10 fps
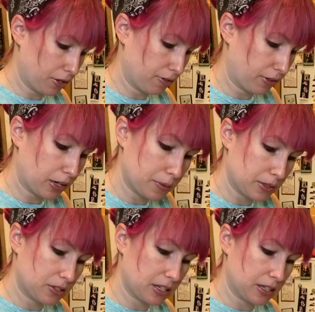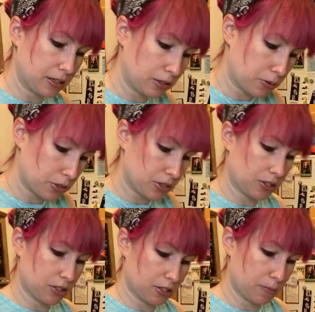vitamin C, it lowers the
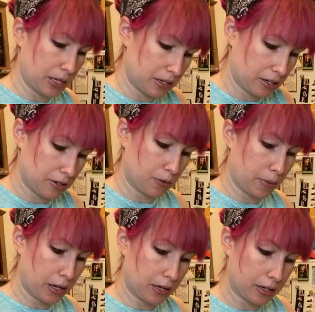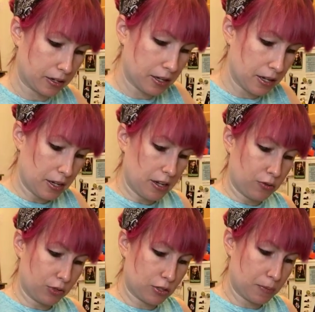histamine in your body,
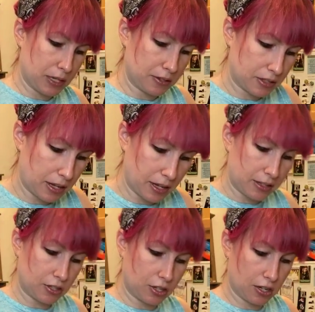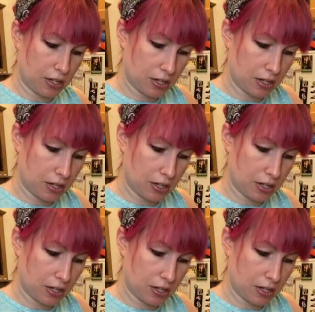which means that